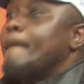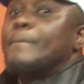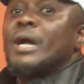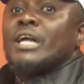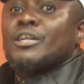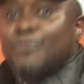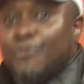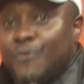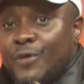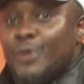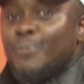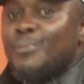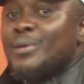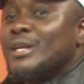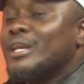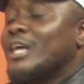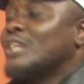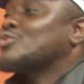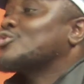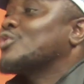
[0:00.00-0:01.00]
But film
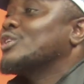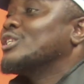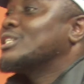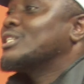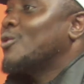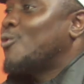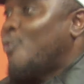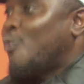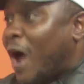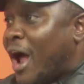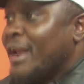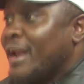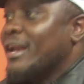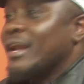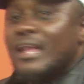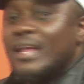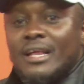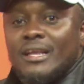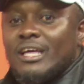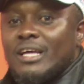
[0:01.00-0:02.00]
industry is the
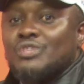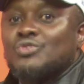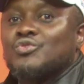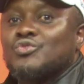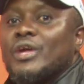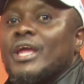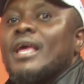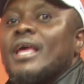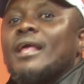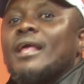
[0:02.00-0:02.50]
one industry